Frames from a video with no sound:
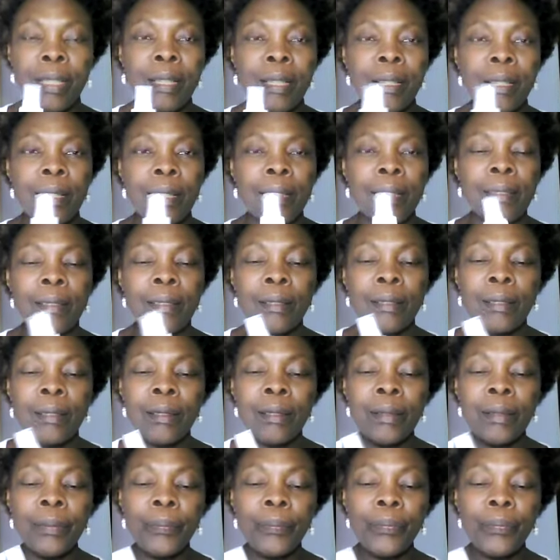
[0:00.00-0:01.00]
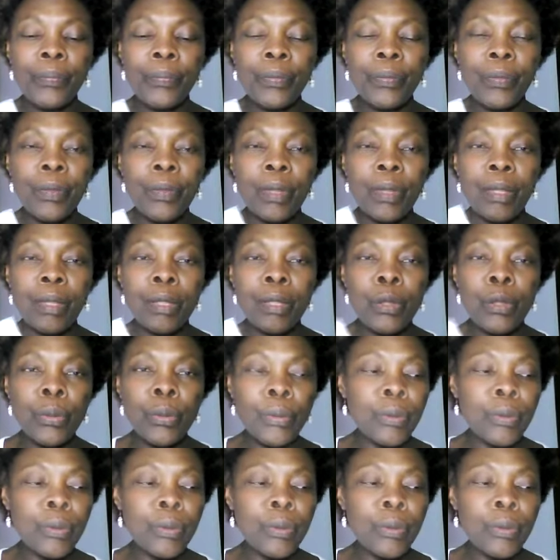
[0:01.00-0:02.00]
The
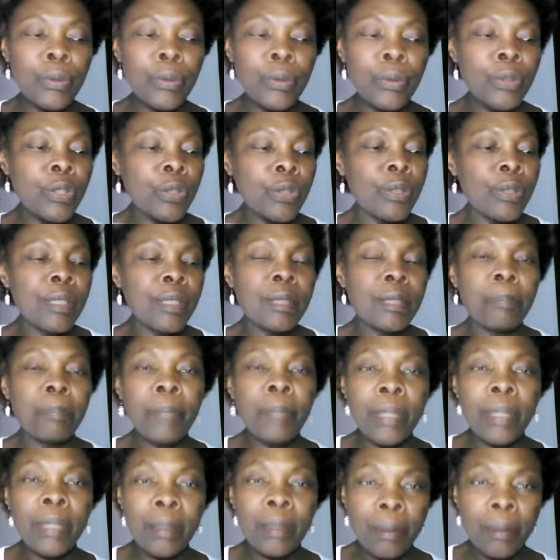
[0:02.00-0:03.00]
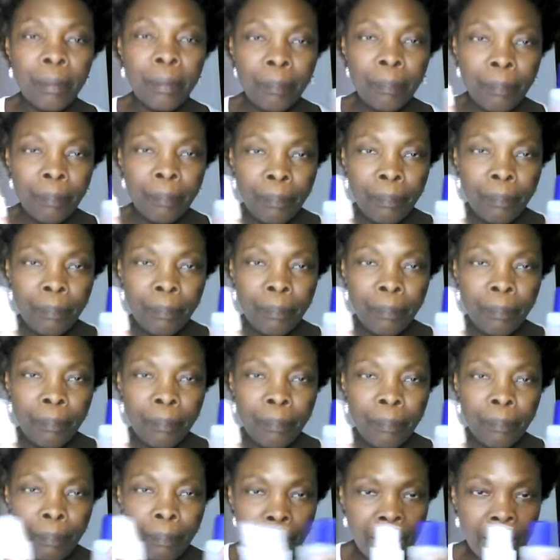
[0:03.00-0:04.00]
two shouldn't be
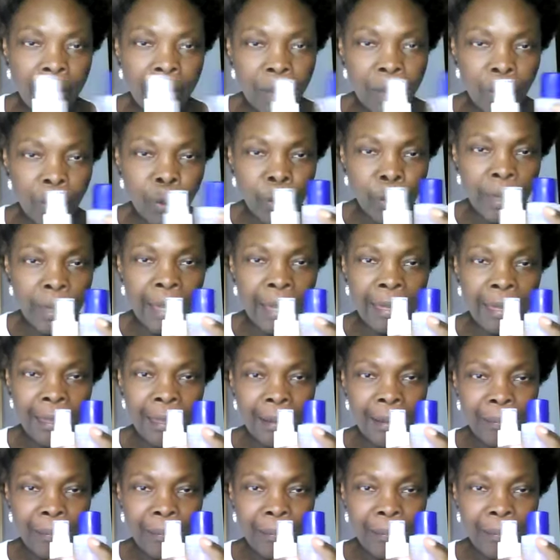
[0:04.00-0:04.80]
mixed together.